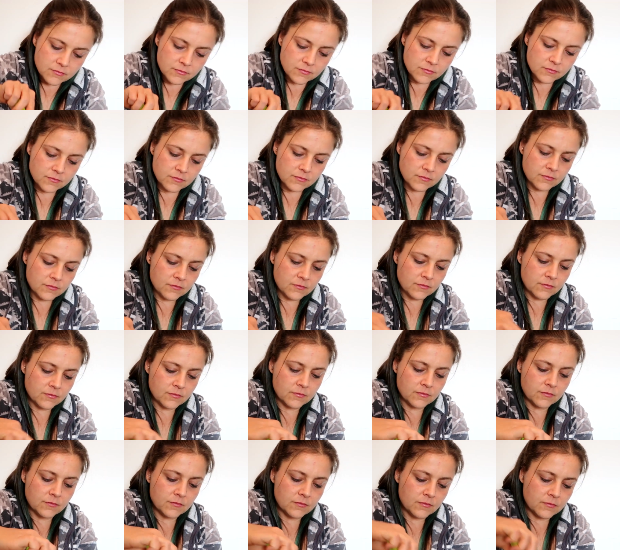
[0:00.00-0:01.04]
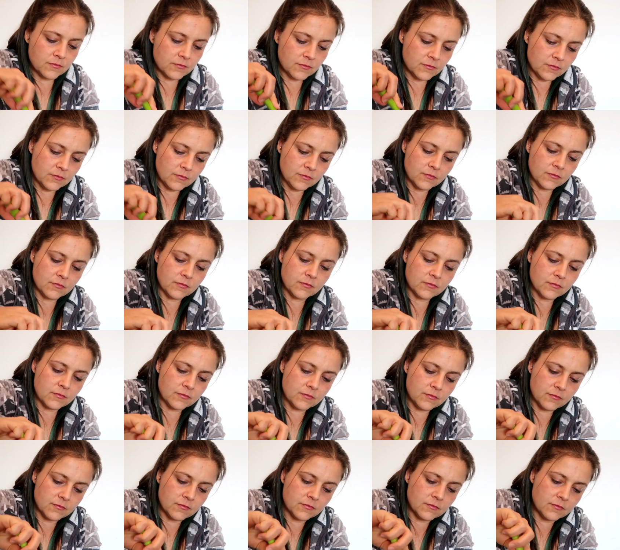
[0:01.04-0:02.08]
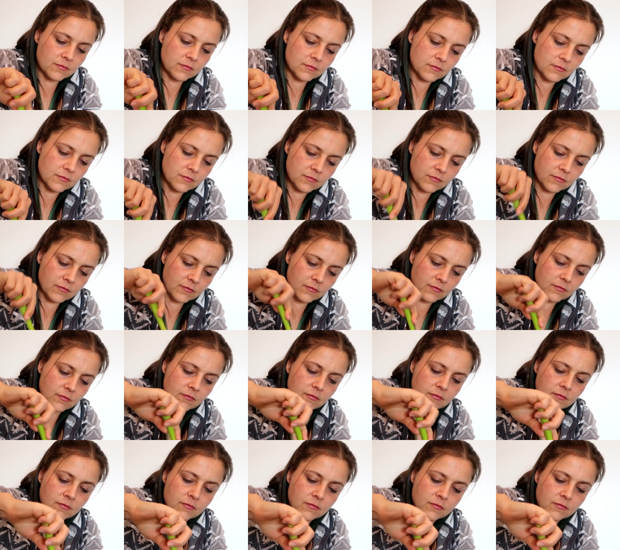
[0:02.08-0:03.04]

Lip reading: (silence)